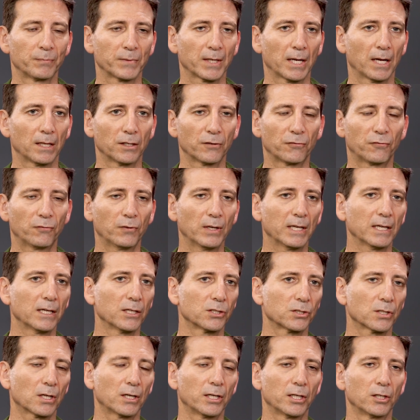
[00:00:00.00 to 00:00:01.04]
And the fling
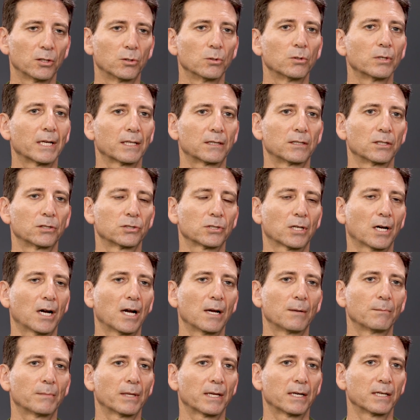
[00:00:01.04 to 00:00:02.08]
is only good at the
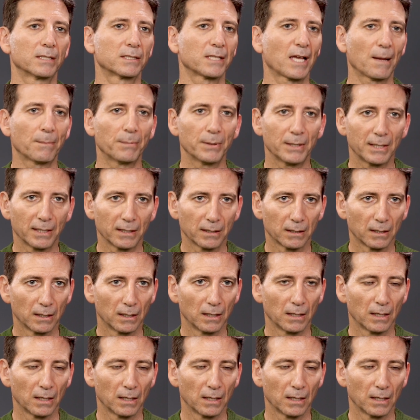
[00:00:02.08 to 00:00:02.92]
time that it's happening.